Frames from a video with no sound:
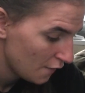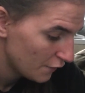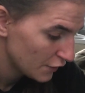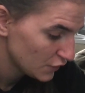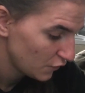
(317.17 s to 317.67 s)

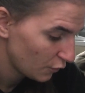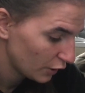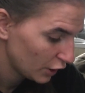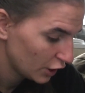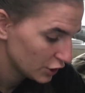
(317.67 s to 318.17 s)
First
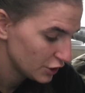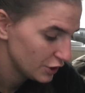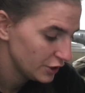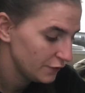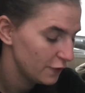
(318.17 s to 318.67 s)
foreign
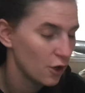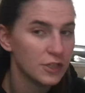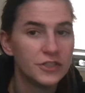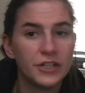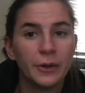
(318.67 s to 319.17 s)
country you've
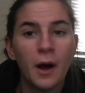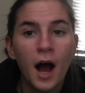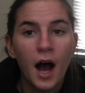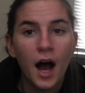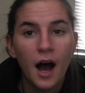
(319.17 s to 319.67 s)
gone to.
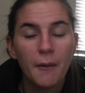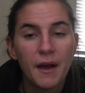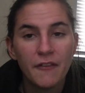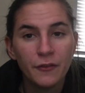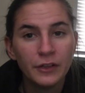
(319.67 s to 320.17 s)

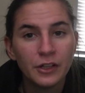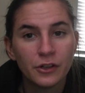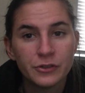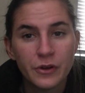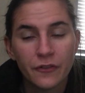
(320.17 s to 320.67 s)
I haven't really
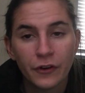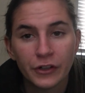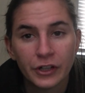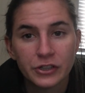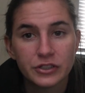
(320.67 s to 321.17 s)
gone to a
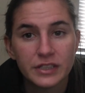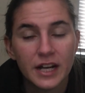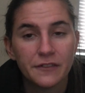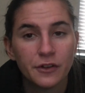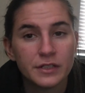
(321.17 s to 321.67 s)
foreign country.
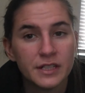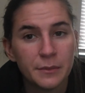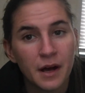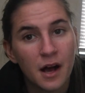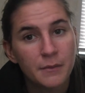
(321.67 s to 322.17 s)
I've gone to the
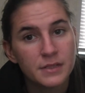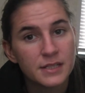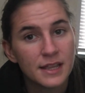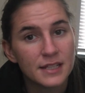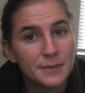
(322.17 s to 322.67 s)

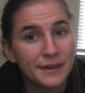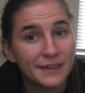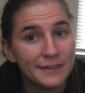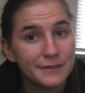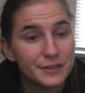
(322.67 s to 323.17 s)
Bahamas, and that's about
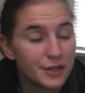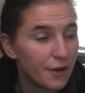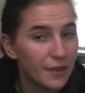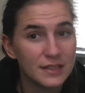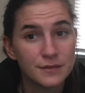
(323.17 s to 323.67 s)
it.
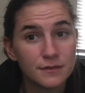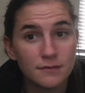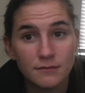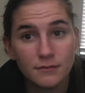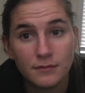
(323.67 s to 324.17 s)
So that's
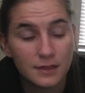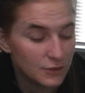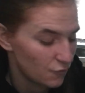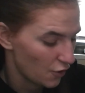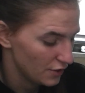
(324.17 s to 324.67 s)

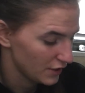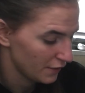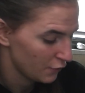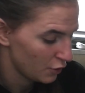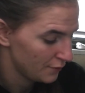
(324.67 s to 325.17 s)
as far as
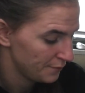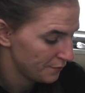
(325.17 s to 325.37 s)
I've gone.